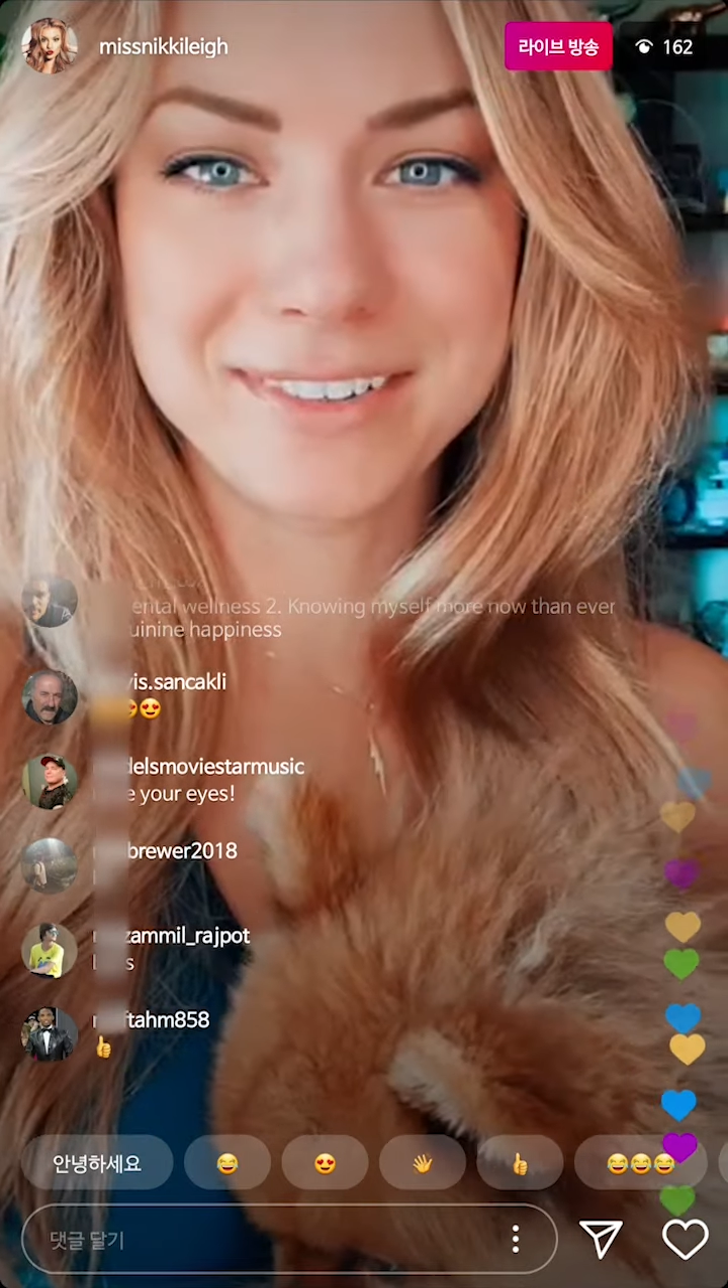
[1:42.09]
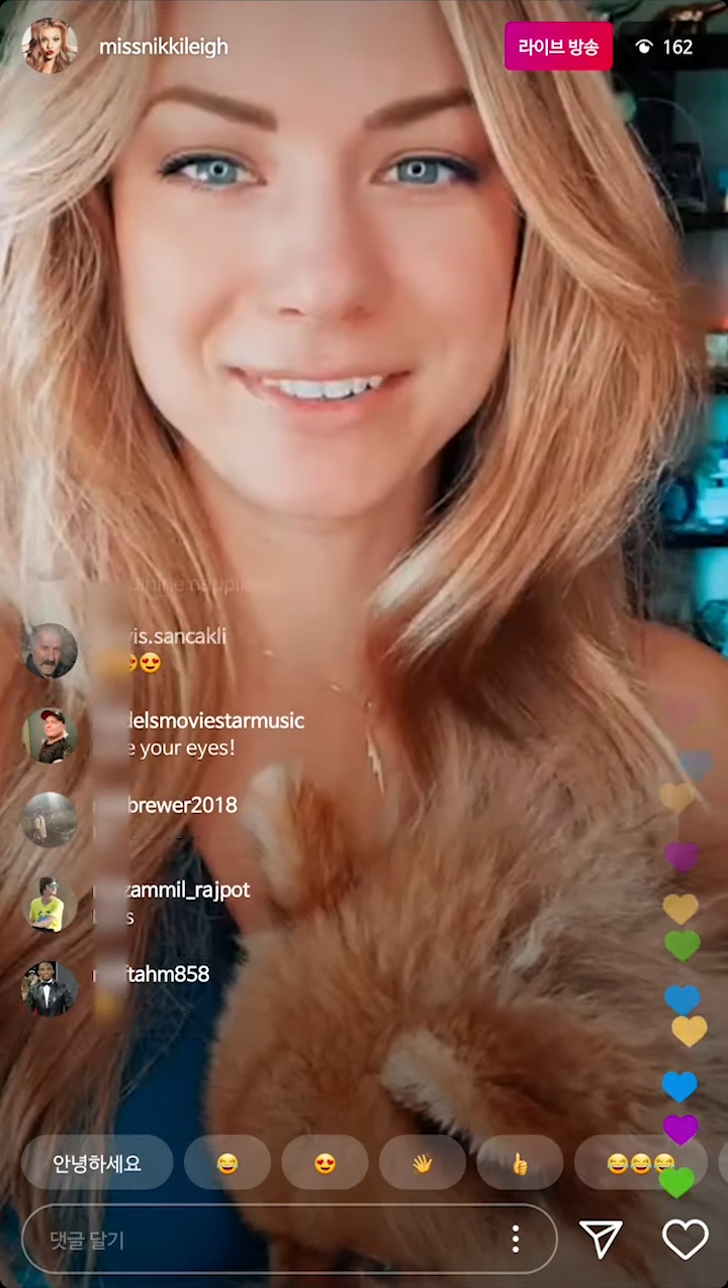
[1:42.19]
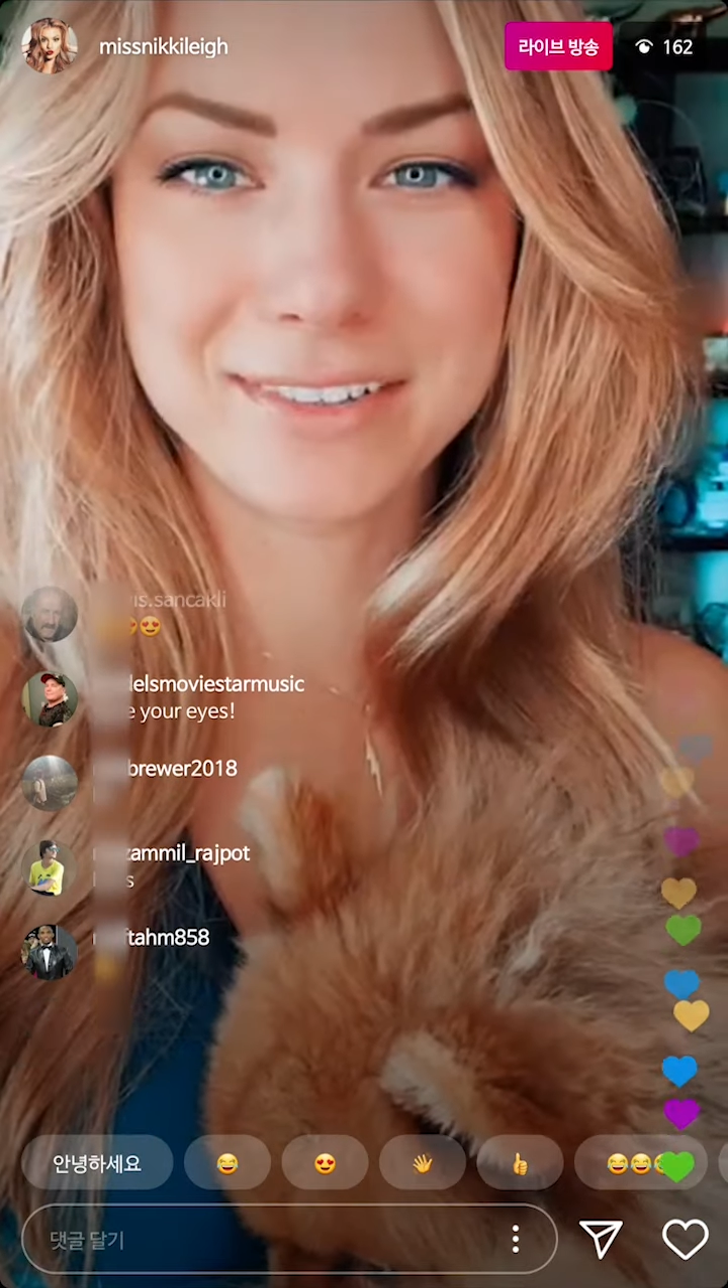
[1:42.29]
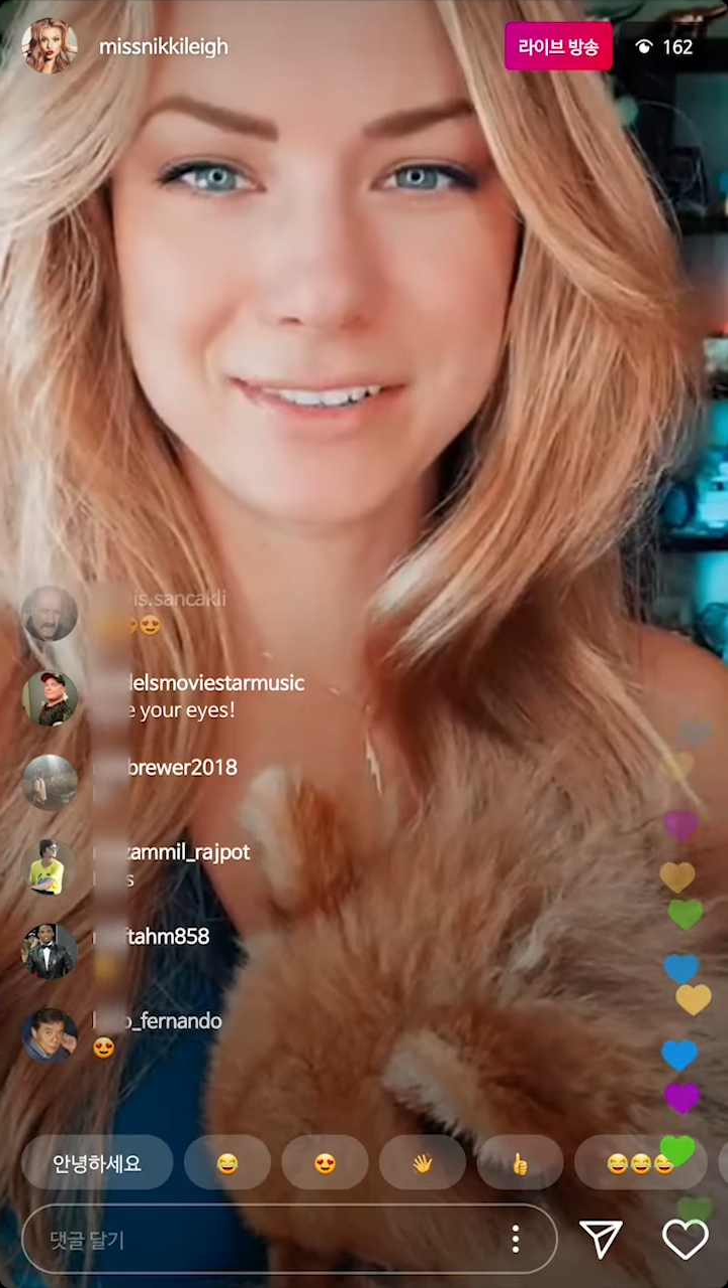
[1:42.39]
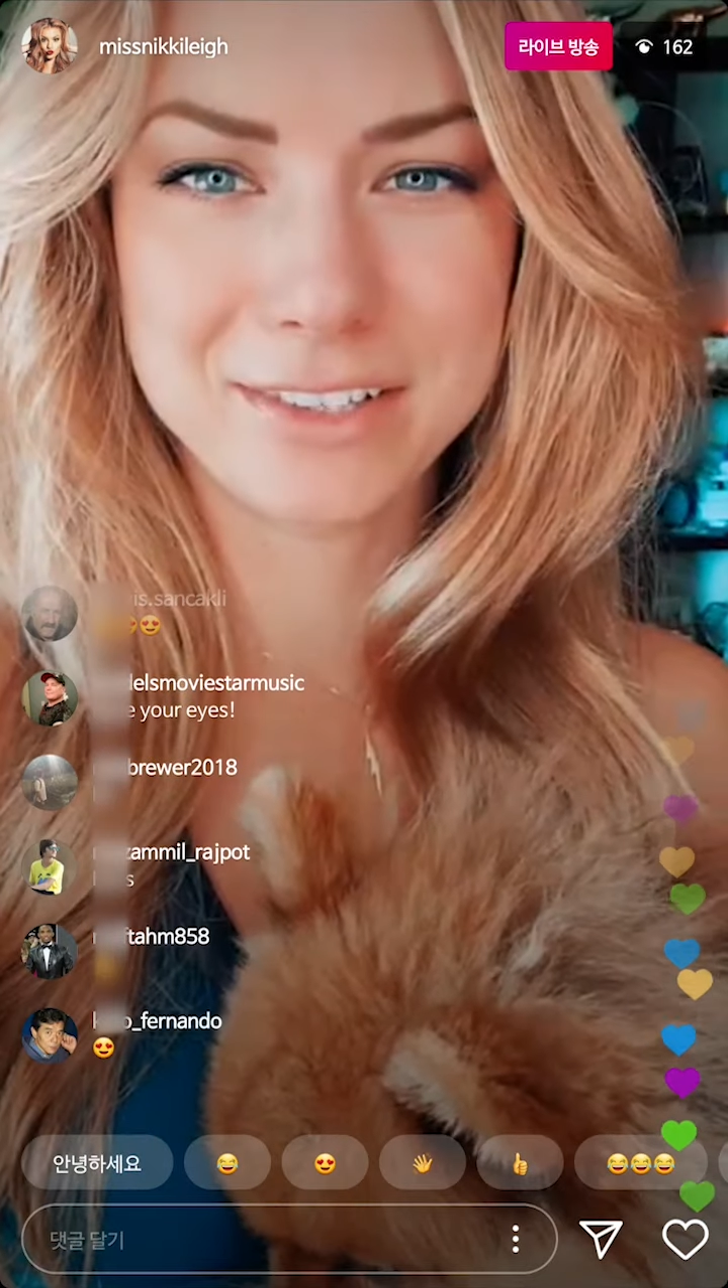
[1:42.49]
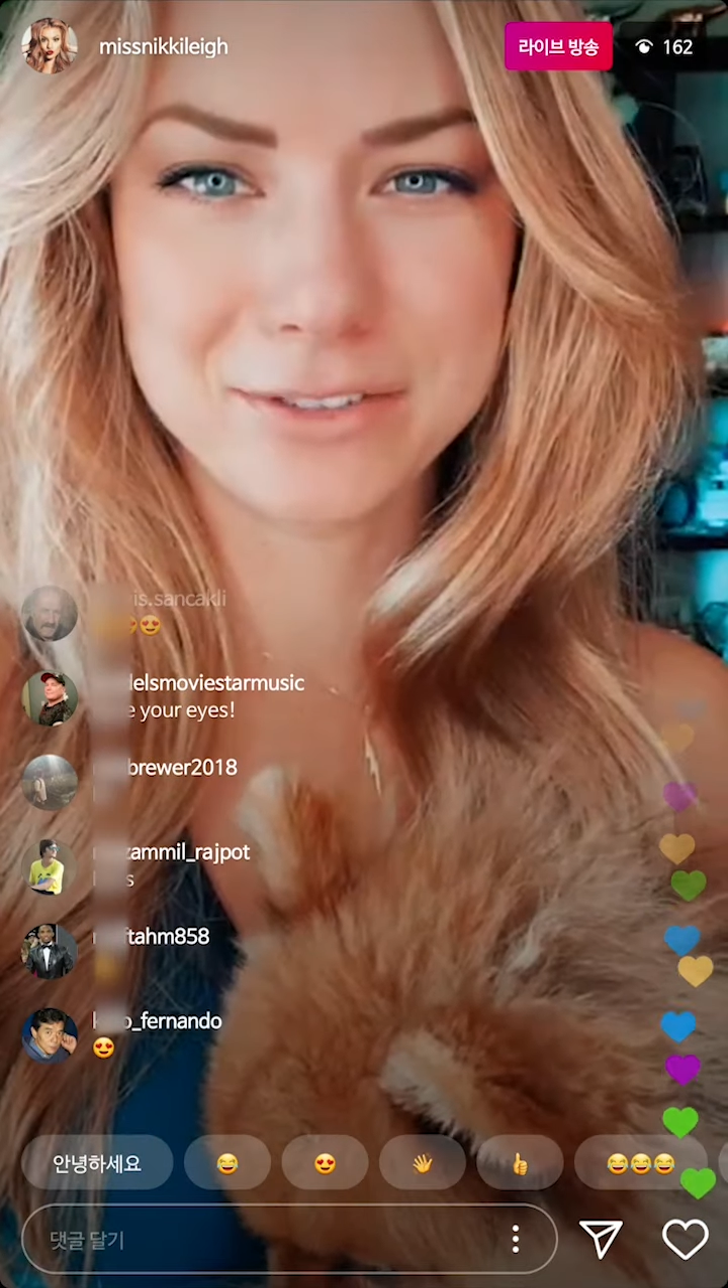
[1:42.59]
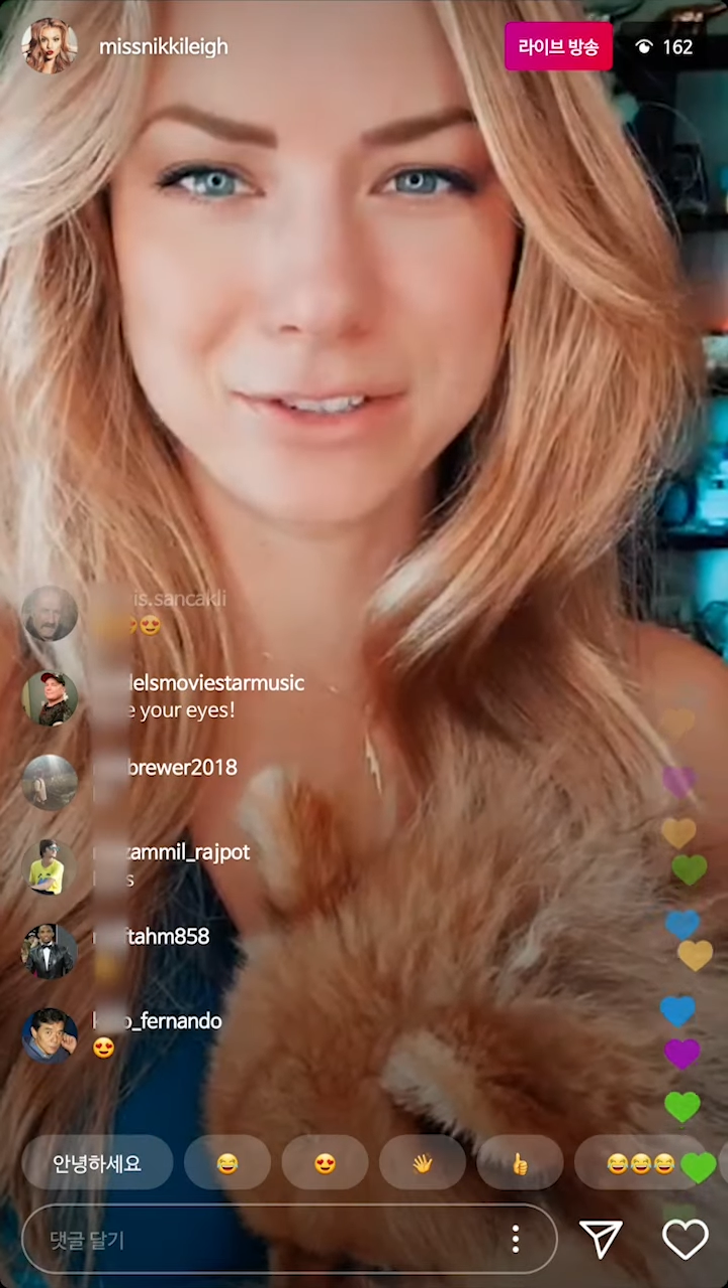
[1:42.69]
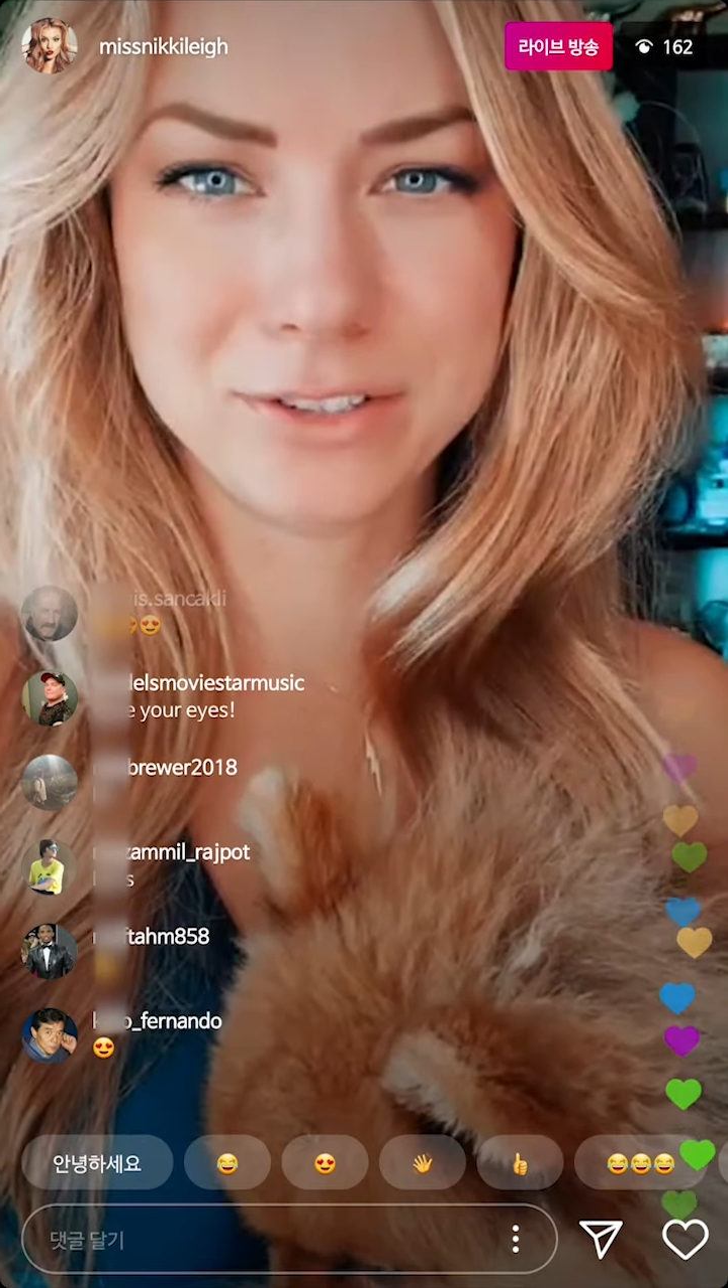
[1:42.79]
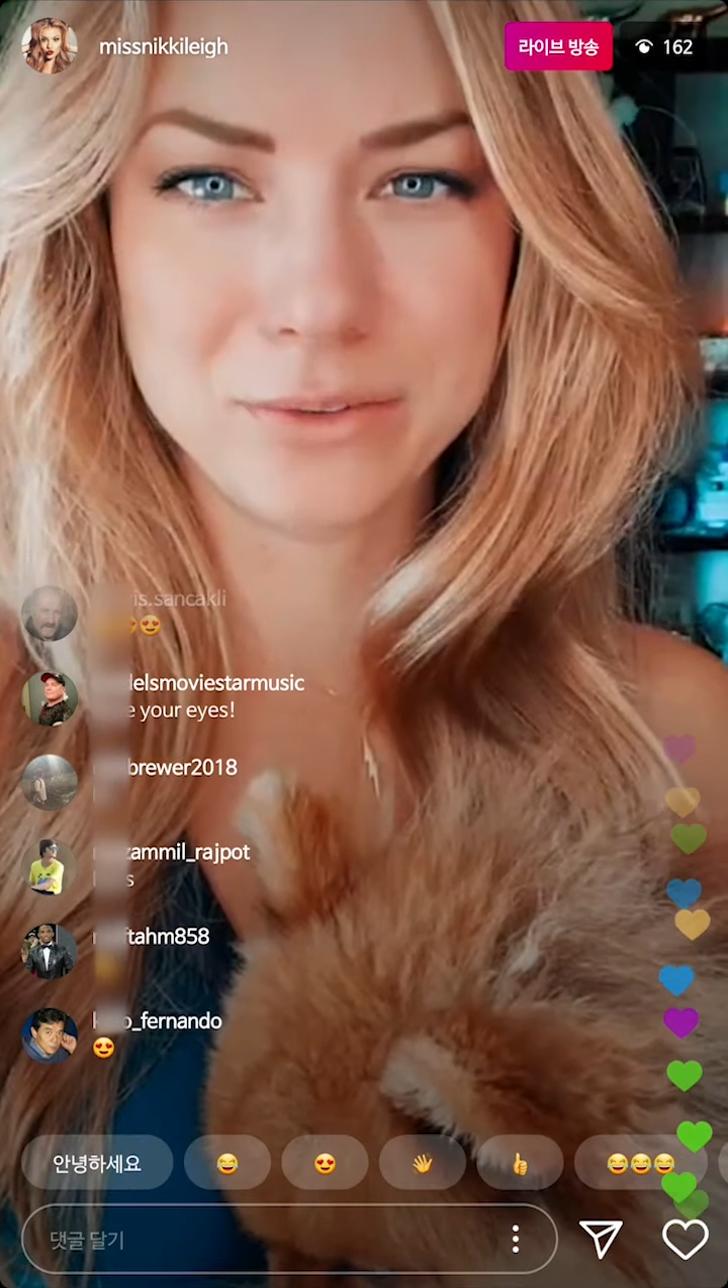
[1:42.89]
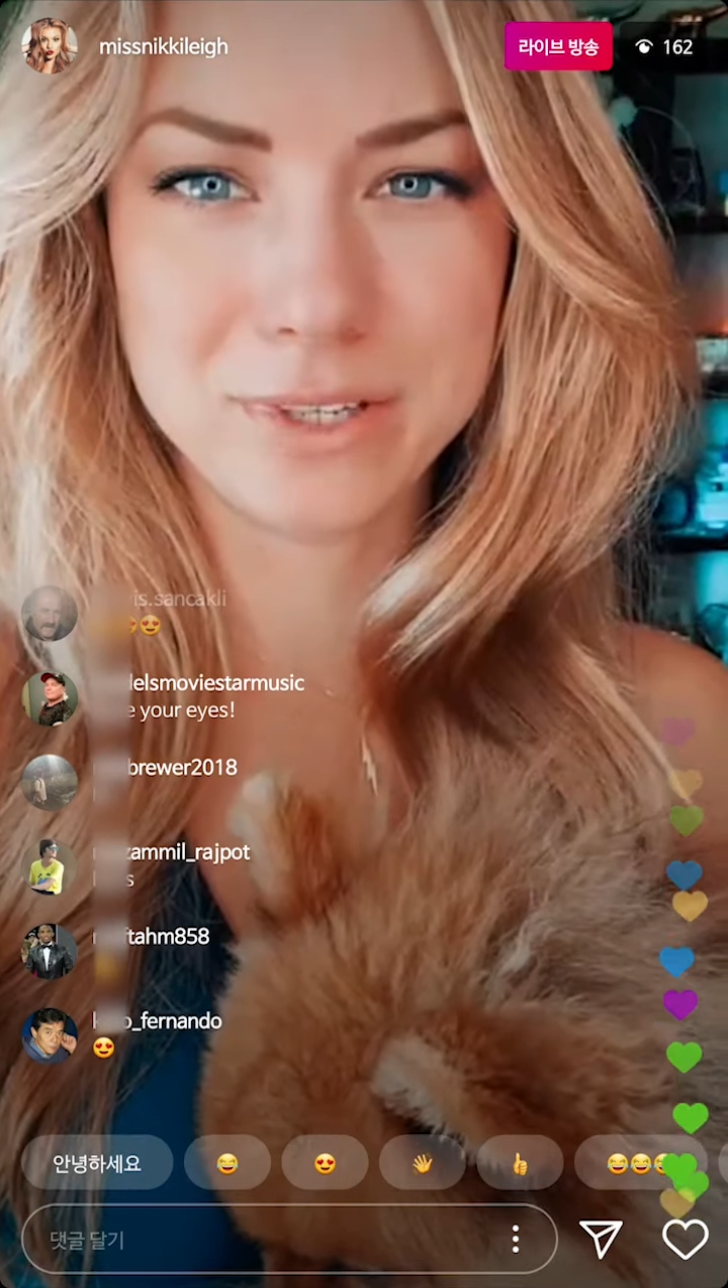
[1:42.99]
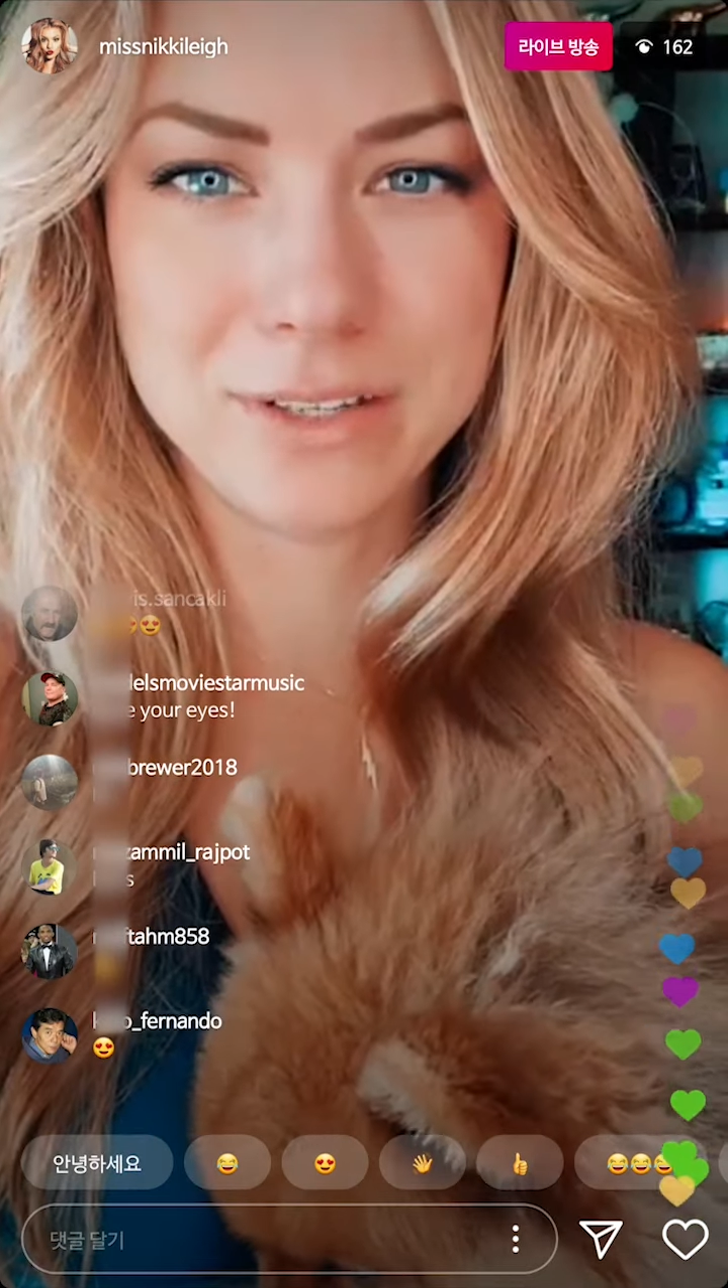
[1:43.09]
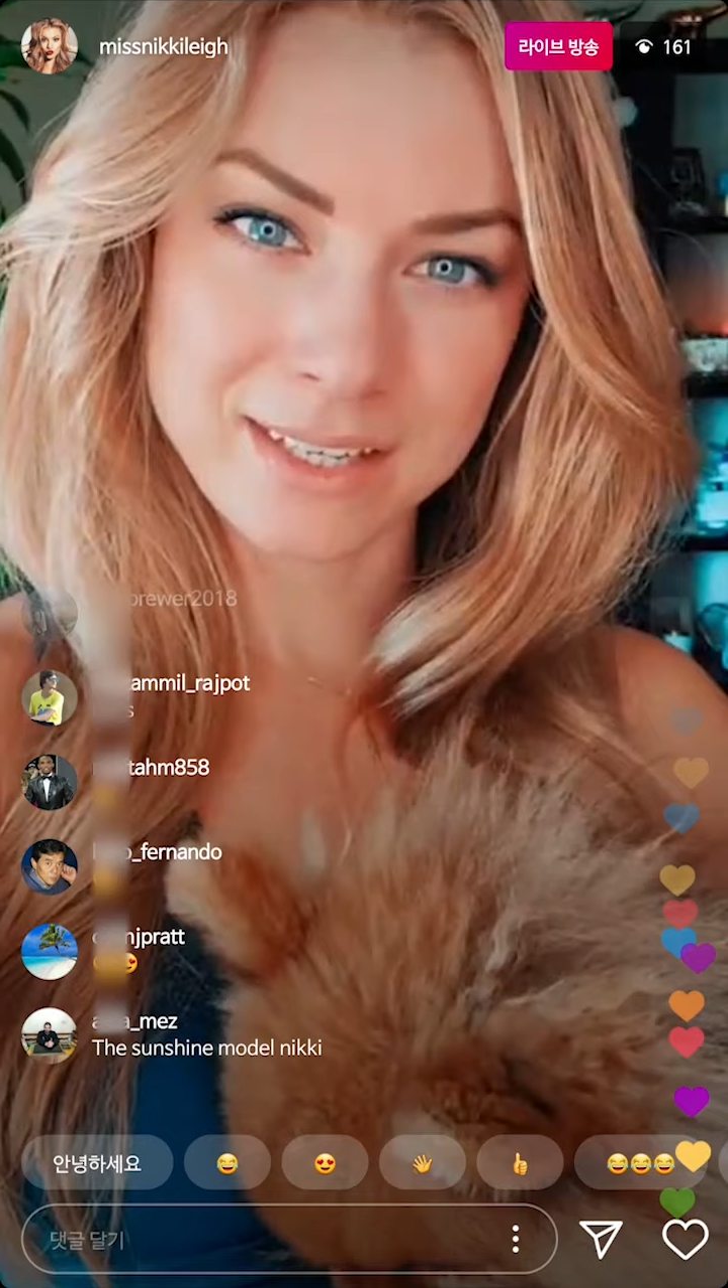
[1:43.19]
Oh, that's really sweet.